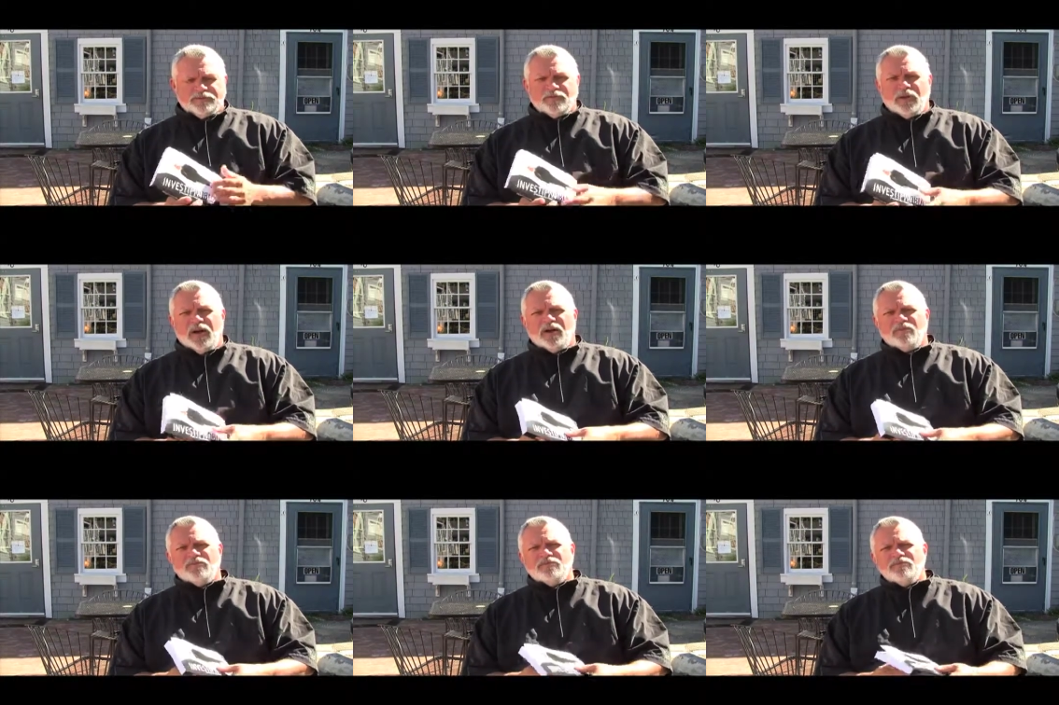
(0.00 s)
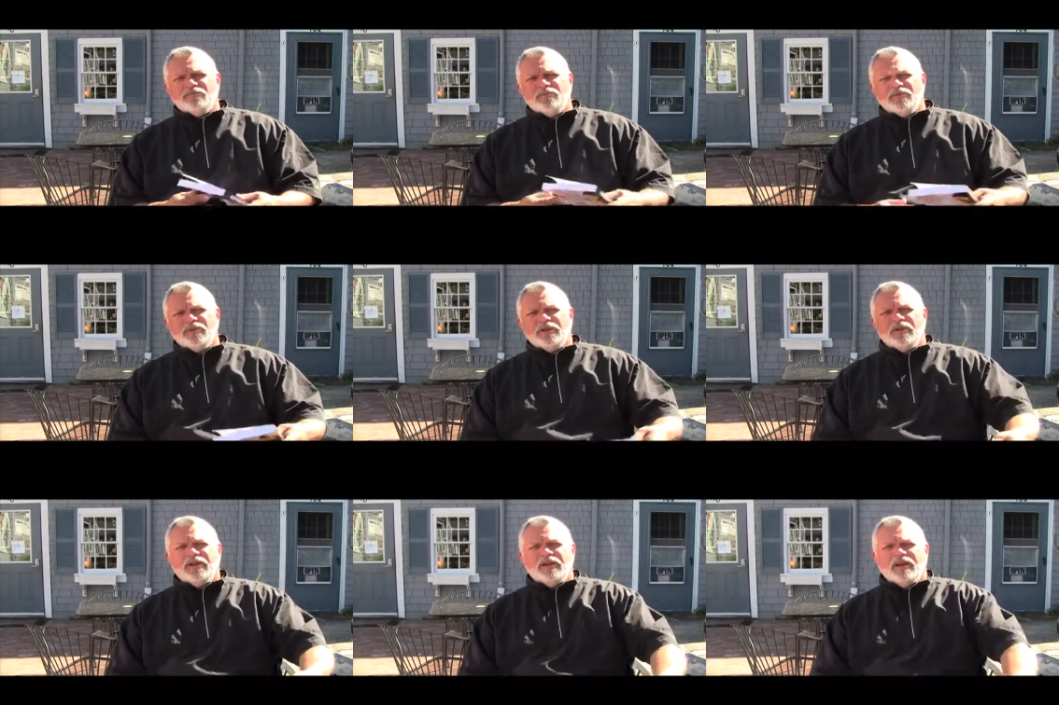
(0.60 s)
Well,
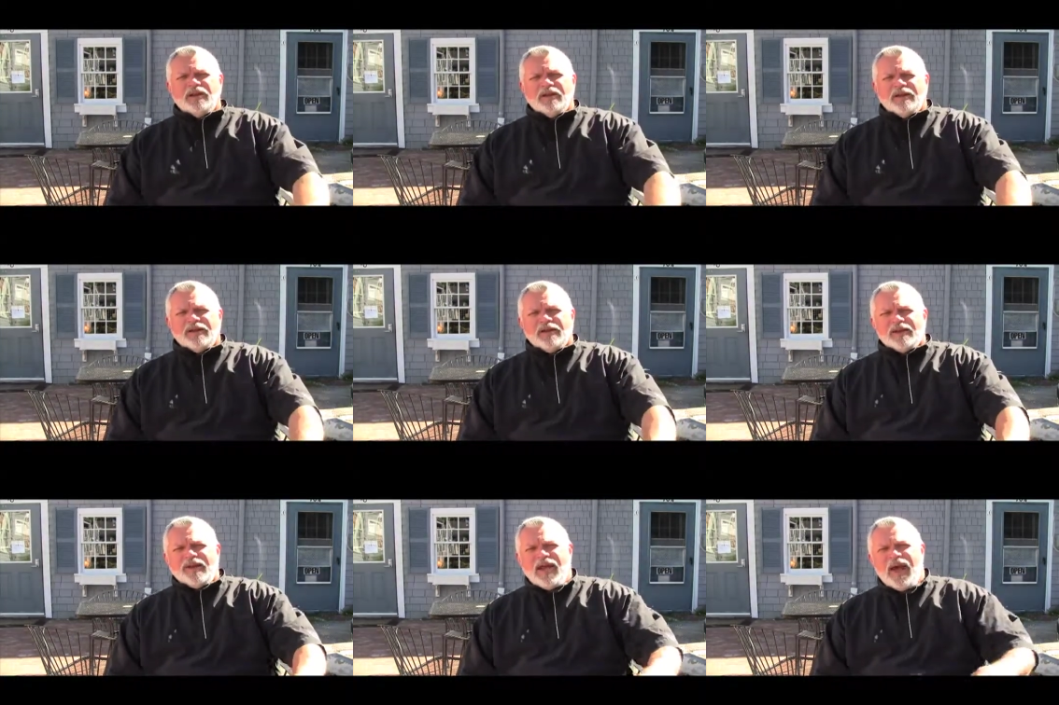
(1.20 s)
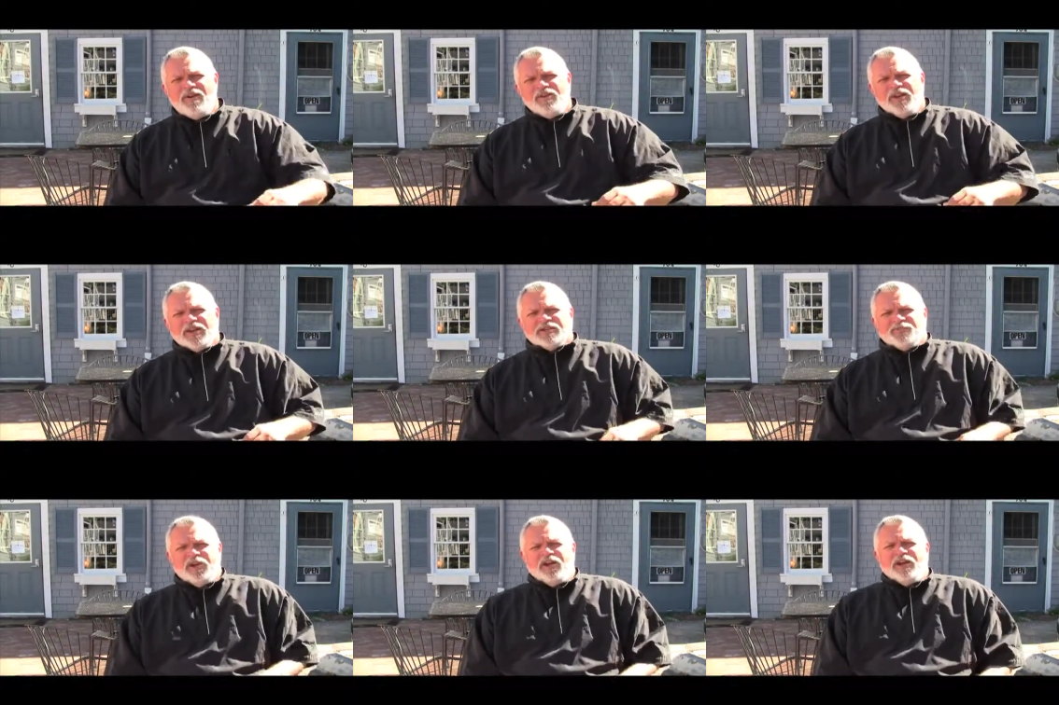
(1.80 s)
having
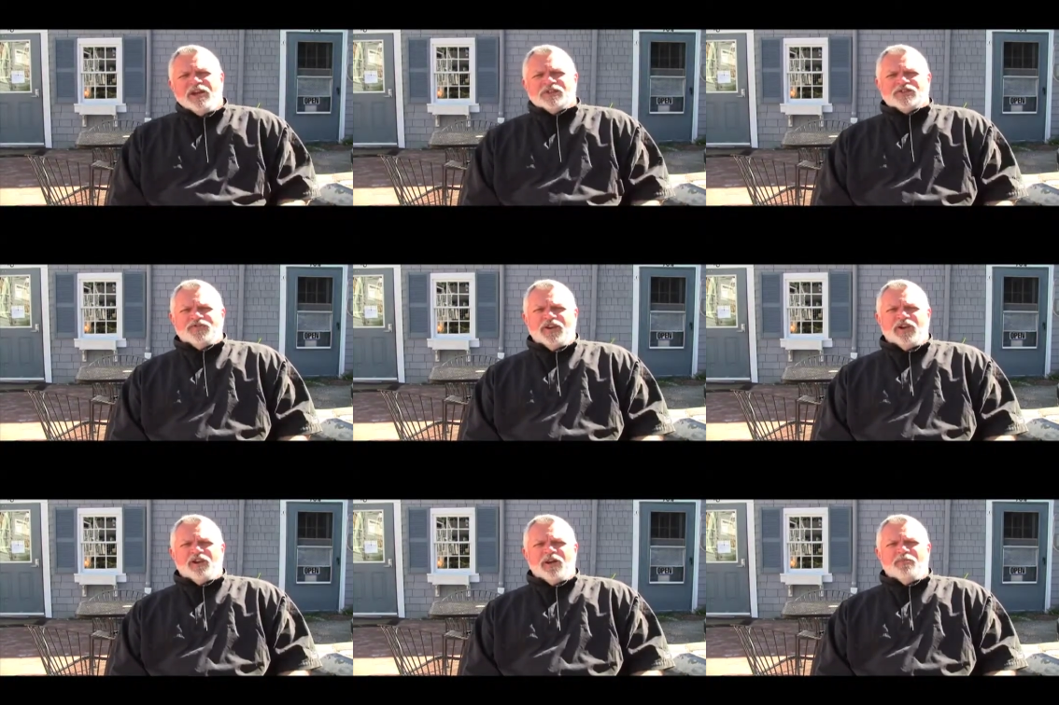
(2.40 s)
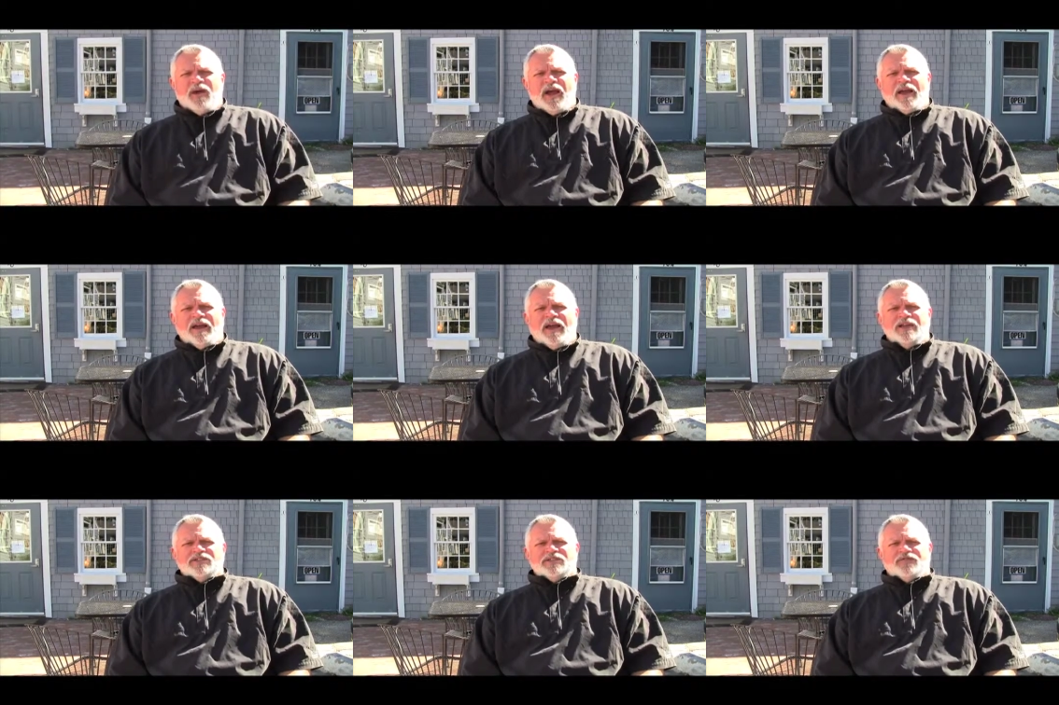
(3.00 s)
experienced fear, in my
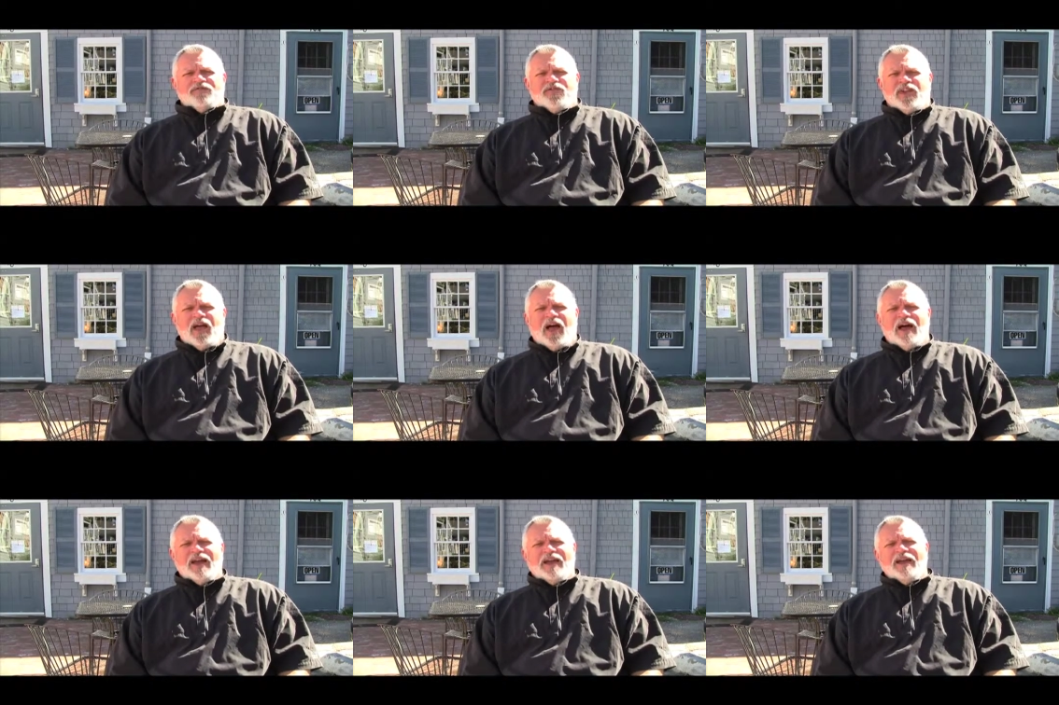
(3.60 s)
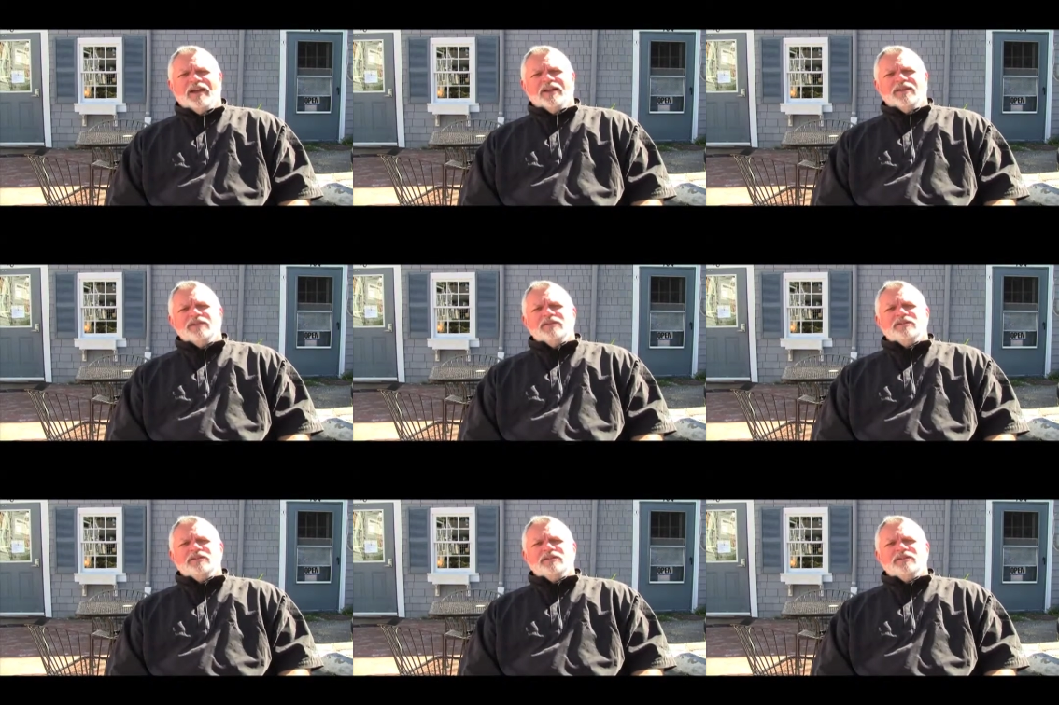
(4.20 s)
case of flying,